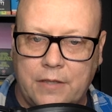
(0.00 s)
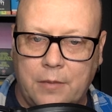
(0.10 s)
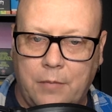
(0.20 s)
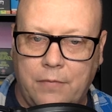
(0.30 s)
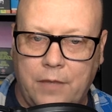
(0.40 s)
the
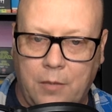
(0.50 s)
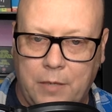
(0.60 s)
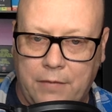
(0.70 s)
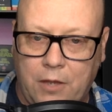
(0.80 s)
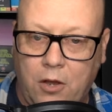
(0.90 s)

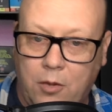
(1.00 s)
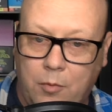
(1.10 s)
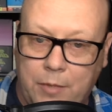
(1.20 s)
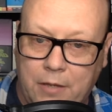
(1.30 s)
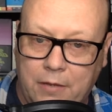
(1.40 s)
development of the
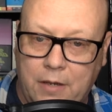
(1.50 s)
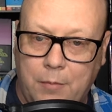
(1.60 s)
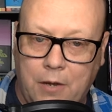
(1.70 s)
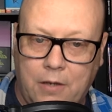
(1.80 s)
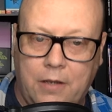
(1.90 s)
automobile in
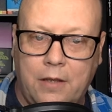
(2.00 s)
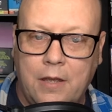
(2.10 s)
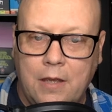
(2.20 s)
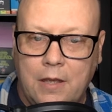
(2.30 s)
America